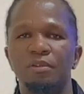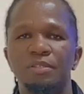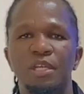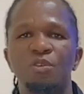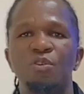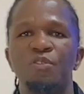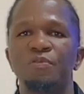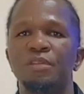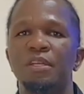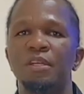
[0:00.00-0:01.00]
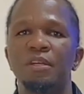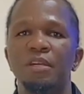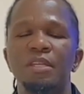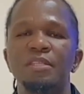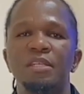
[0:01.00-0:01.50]
take off
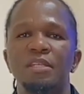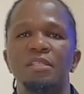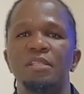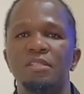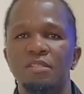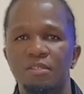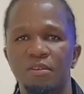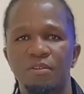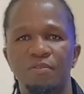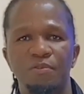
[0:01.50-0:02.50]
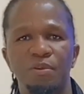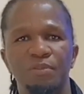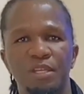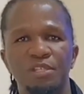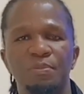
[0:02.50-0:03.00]
any secretions
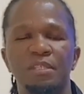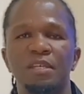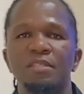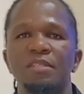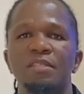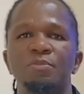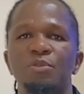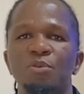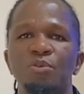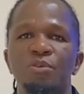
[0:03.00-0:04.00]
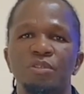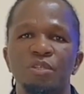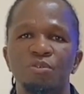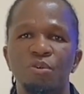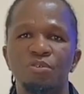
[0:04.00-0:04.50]
from the respiratory system through
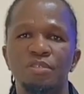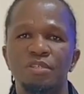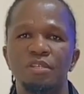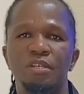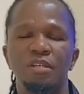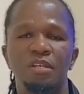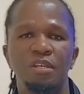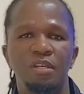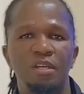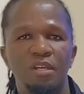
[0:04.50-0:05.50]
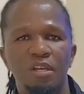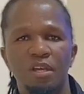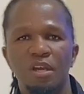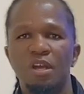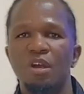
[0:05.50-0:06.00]
the nose
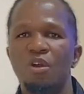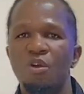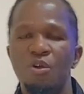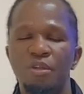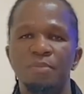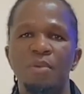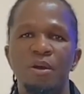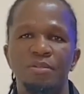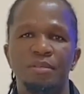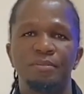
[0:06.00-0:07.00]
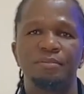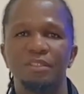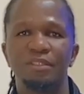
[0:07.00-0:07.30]
or the mouth.